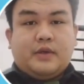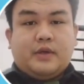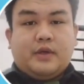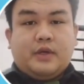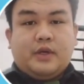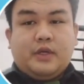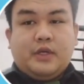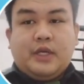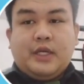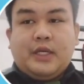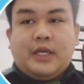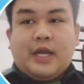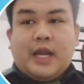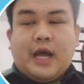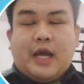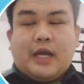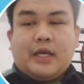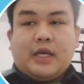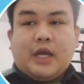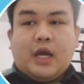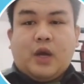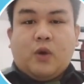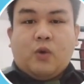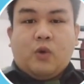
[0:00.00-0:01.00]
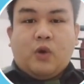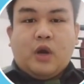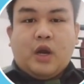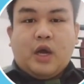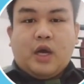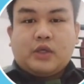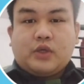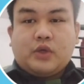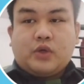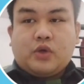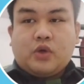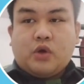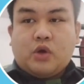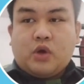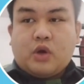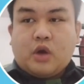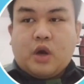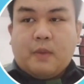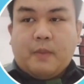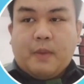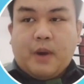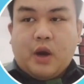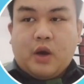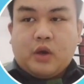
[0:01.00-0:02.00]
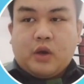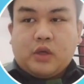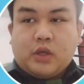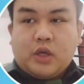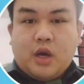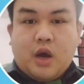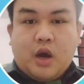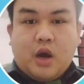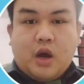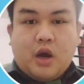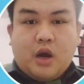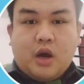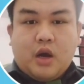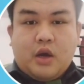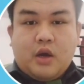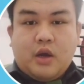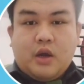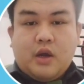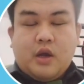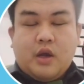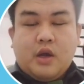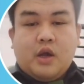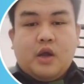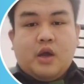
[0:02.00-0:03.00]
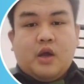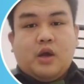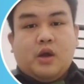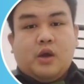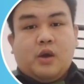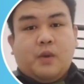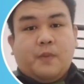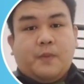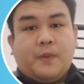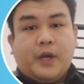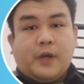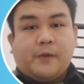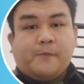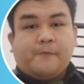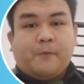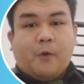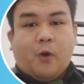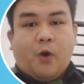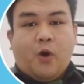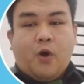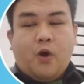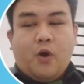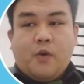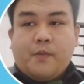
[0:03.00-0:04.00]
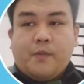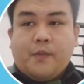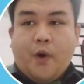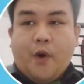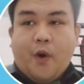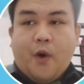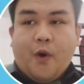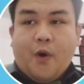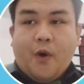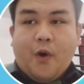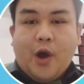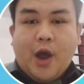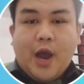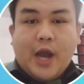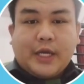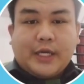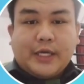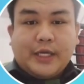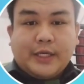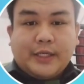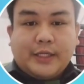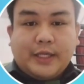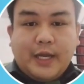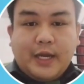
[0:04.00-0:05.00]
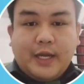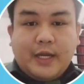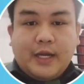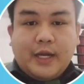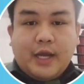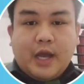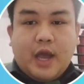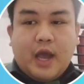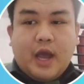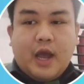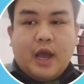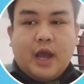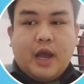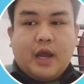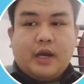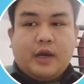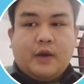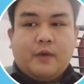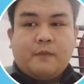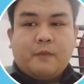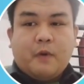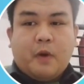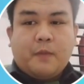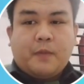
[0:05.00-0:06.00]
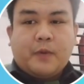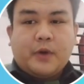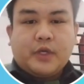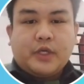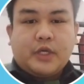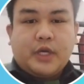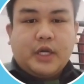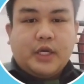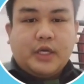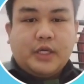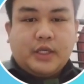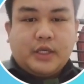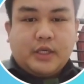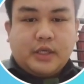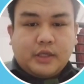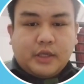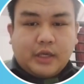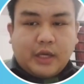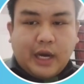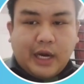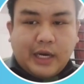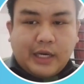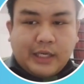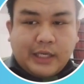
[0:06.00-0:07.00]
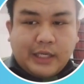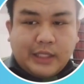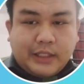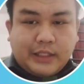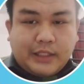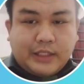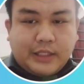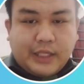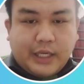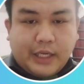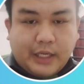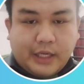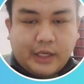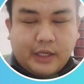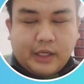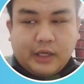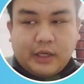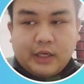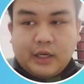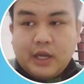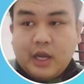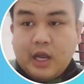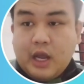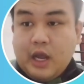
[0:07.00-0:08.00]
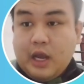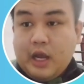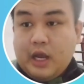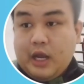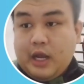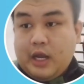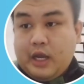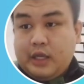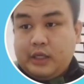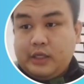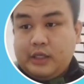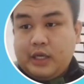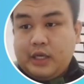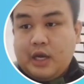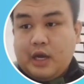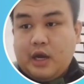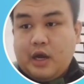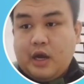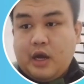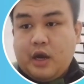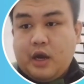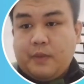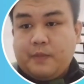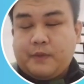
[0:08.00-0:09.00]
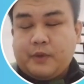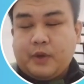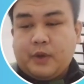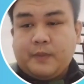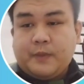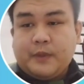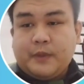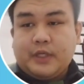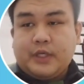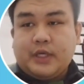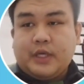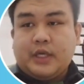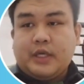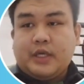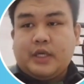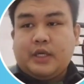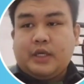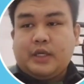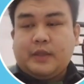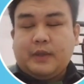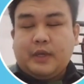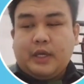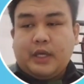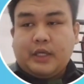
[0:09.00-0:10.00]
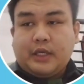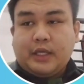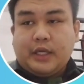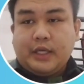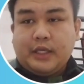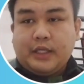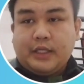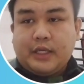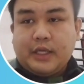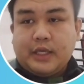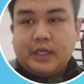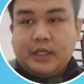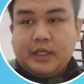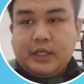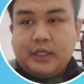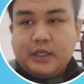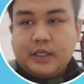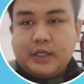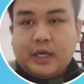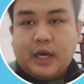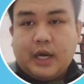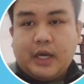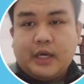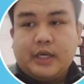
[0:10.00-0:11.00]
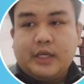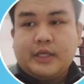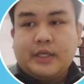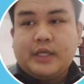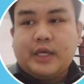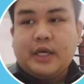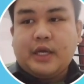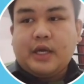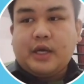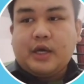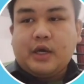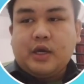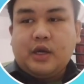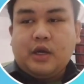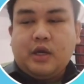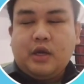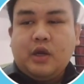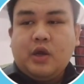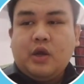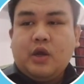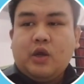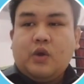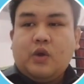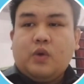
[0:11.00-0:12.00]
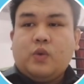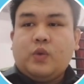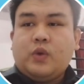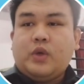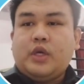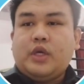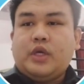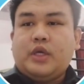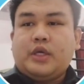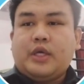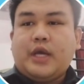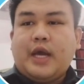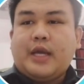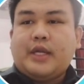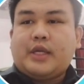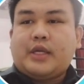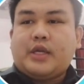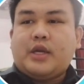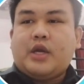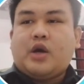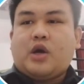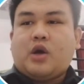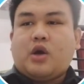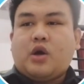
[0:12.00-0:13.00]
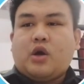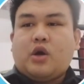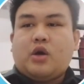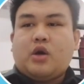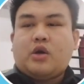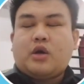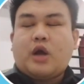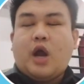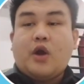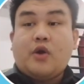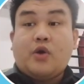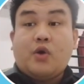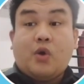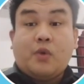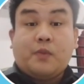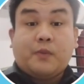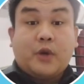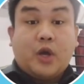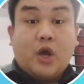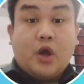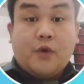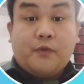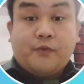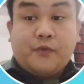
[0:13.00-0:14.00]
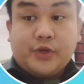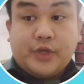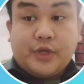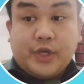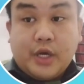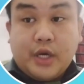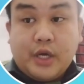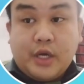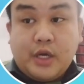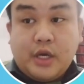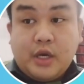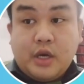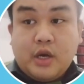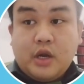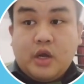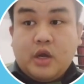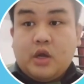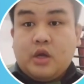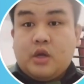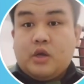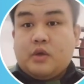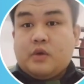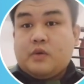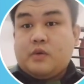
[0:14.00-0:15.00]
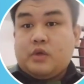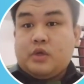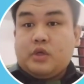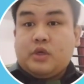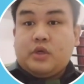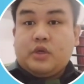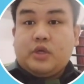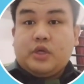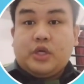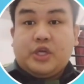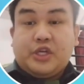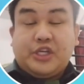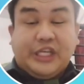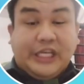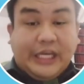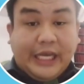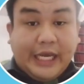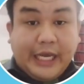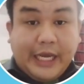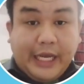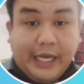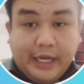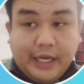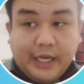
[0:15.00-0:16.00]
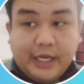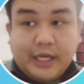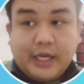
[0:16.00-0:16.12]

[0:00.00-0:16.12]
In this slide, I would like to talk about the peak flow for existing and proposed drainage channel. In the proposed existing drainage channel, we get the runoff coefficient C